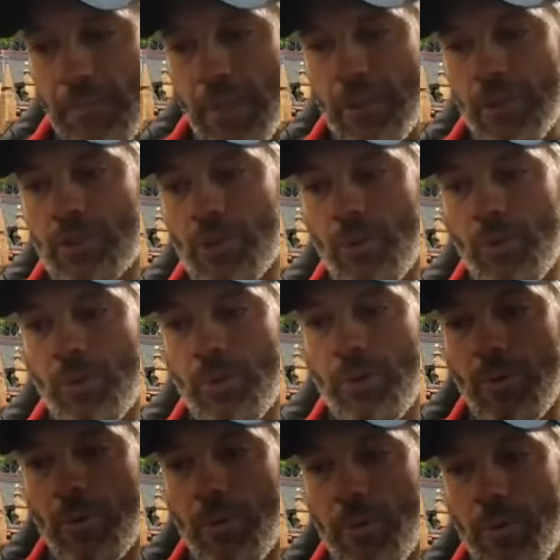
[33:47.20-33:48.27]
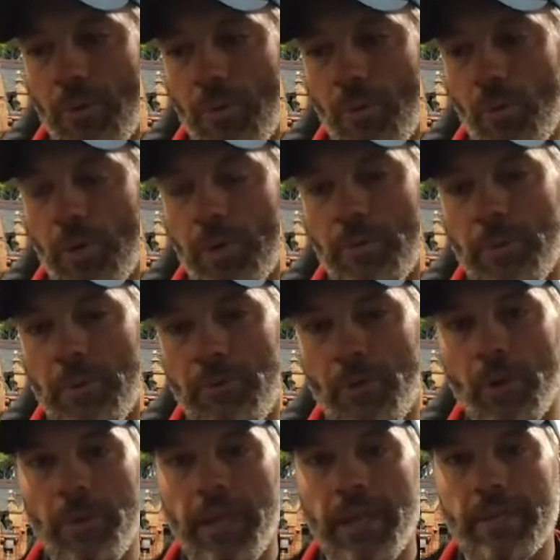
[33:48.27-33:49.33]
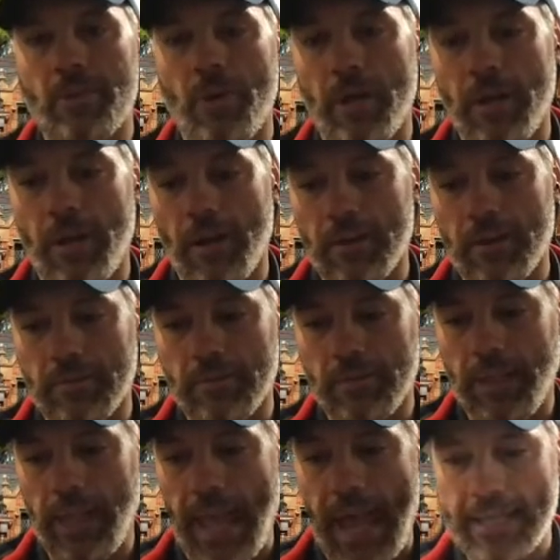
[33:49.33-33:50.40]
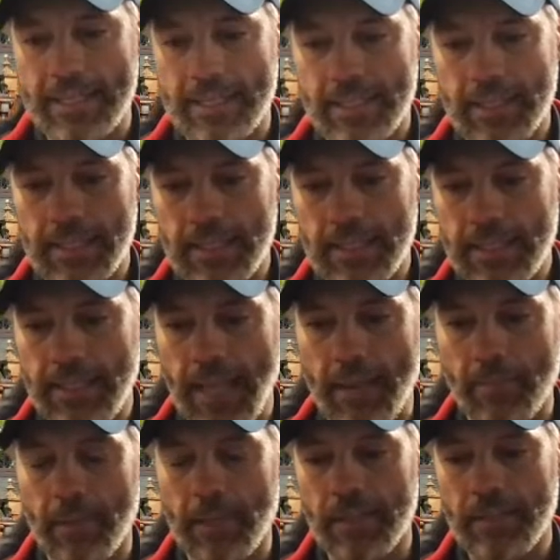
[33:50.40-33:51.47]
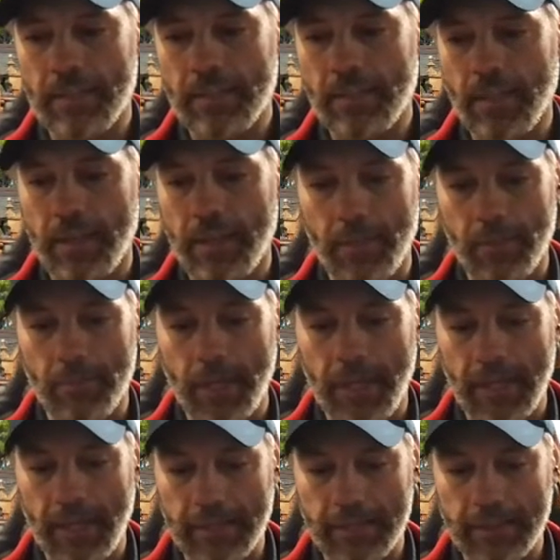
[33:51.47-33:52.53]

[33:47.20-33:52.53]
So before we get to our last segment that I like to